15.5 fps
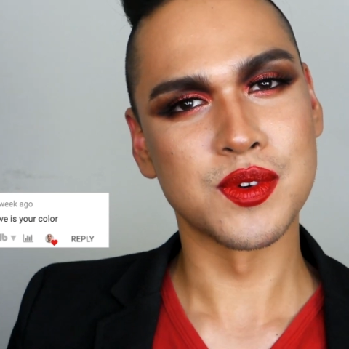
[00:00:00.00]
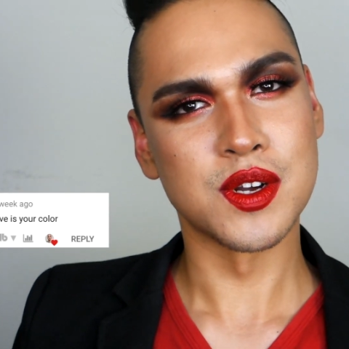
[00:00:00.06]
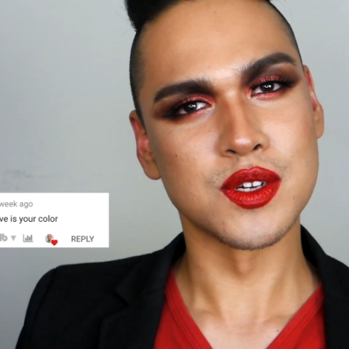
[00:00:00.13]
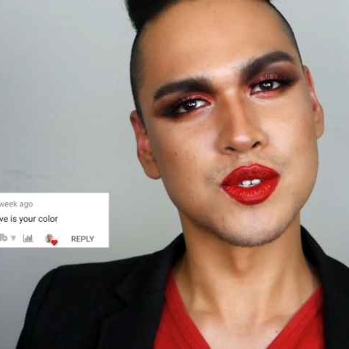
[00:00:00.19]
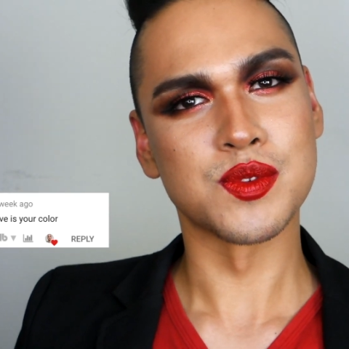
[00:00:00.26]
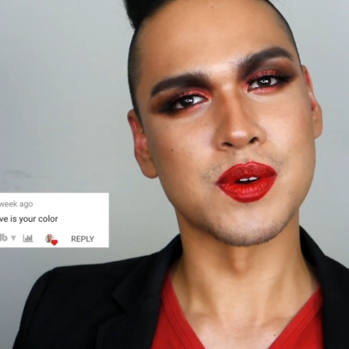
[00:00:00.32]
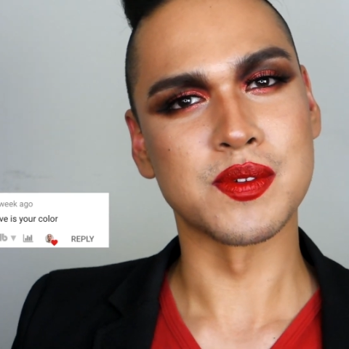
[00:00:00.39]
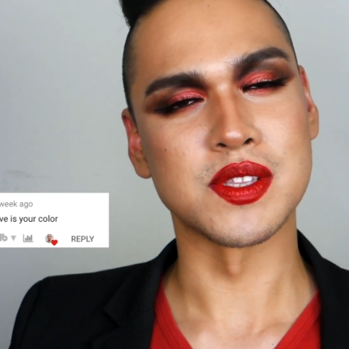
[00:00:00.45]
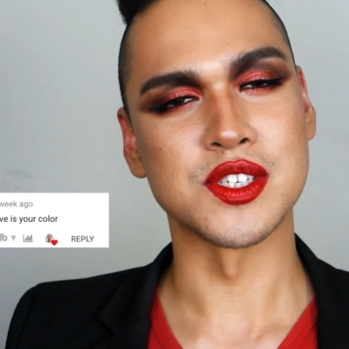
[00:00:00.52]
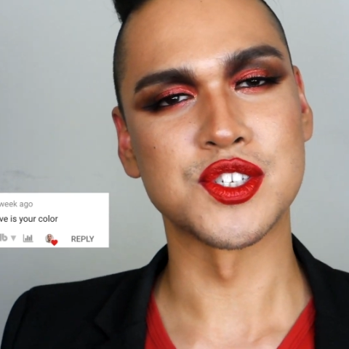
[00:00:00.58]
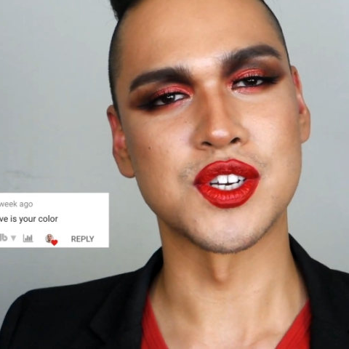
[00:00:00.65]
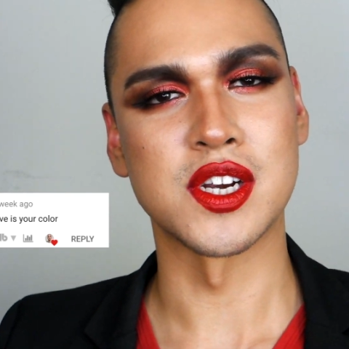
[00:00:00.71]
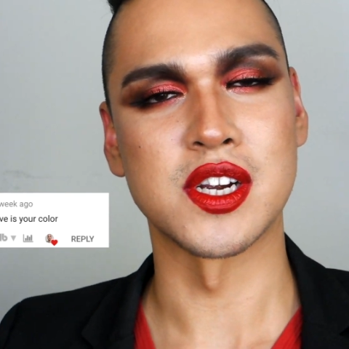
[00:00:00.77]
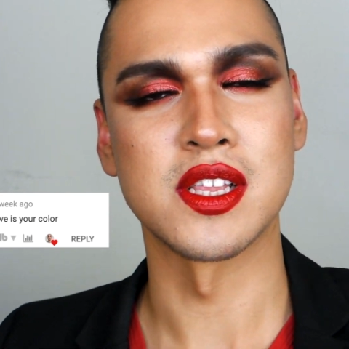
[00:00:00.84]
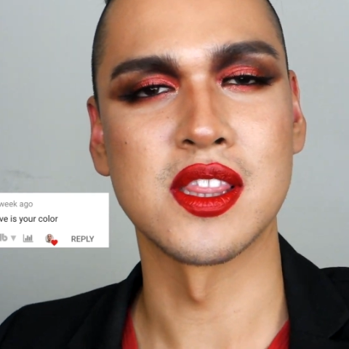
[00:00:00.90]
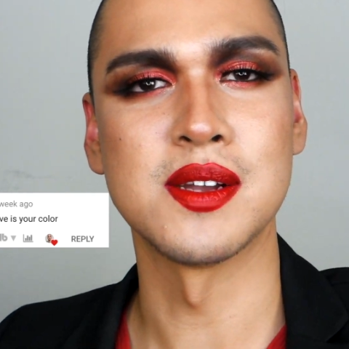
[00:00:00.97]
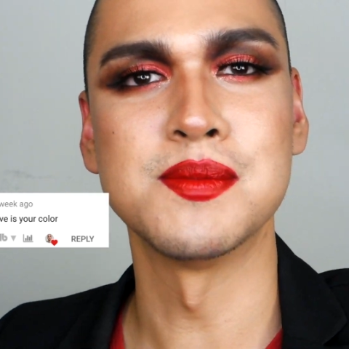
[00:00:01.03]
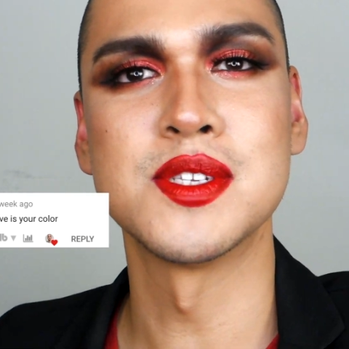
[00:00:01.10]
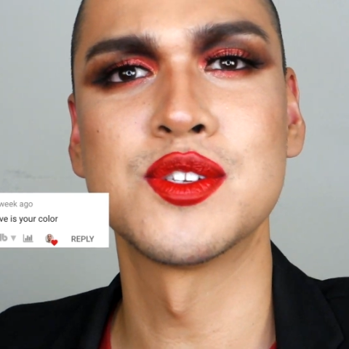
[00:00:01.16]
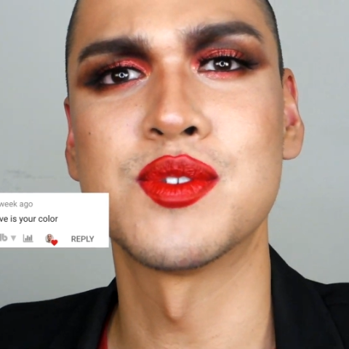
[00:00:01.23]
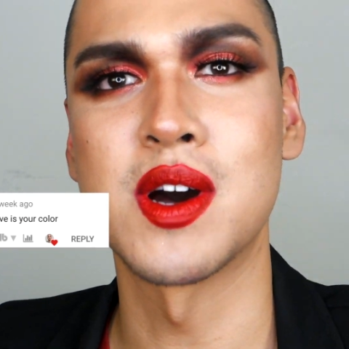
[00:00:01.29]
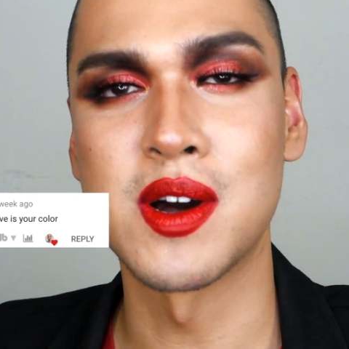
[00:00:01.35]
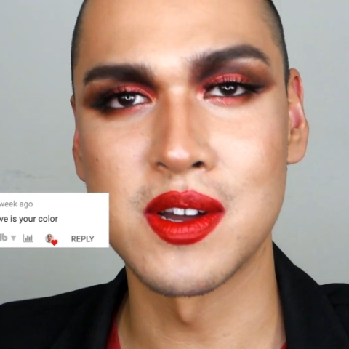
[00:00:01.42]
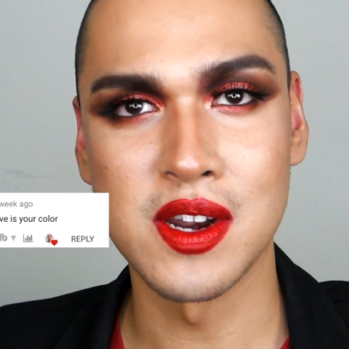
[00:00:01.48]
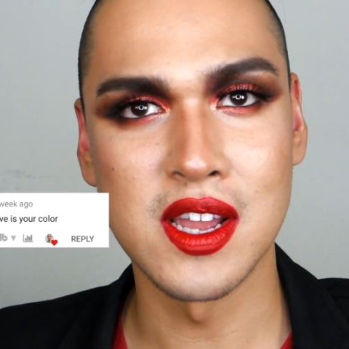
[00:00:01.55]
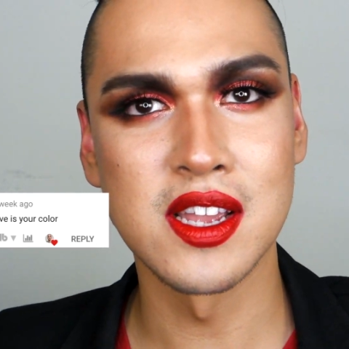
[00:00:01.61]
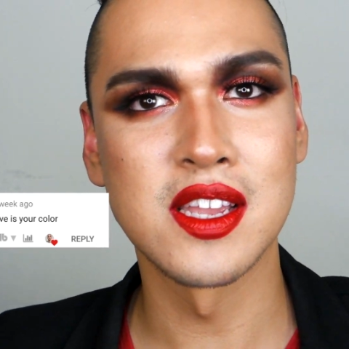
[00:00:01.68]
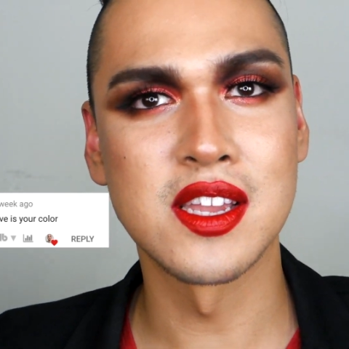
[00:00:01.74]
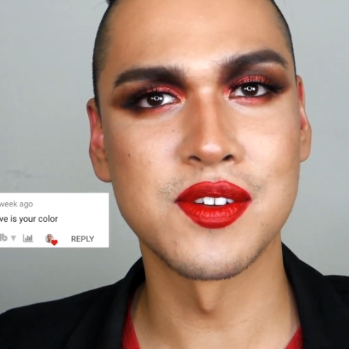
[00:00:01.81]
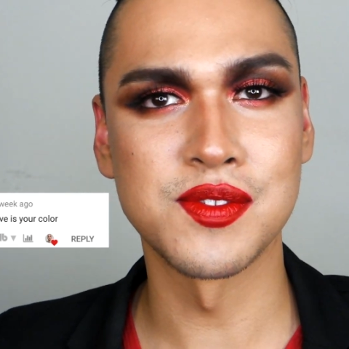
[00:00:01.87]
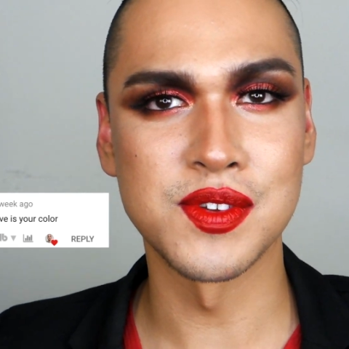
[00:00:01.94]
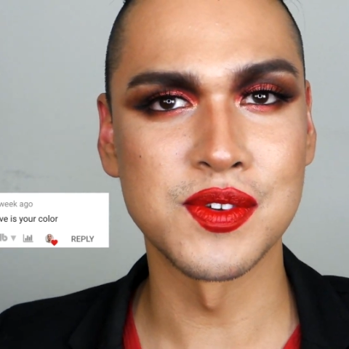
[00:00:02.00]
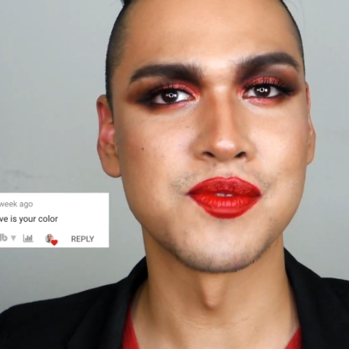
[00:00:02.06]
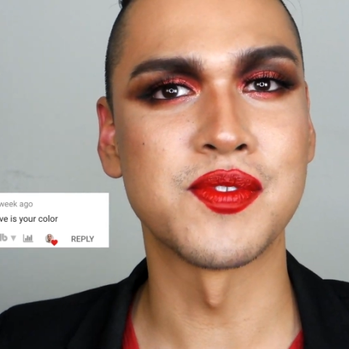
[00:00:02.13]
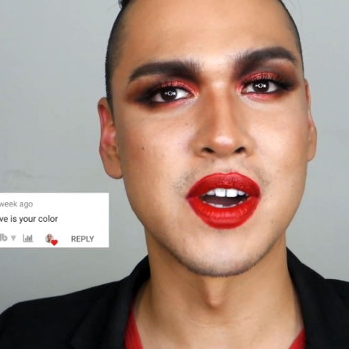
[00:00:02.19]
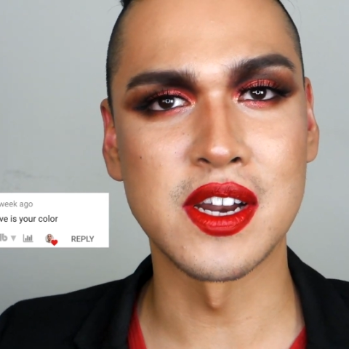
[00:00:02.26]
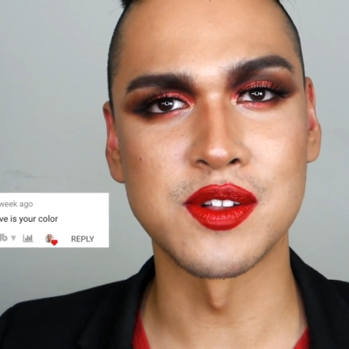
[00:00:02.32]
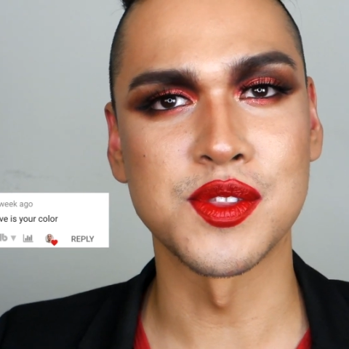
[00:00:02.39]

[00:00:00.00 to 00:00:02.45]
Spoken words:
goes well with the shirt. Let me zoom out and give you final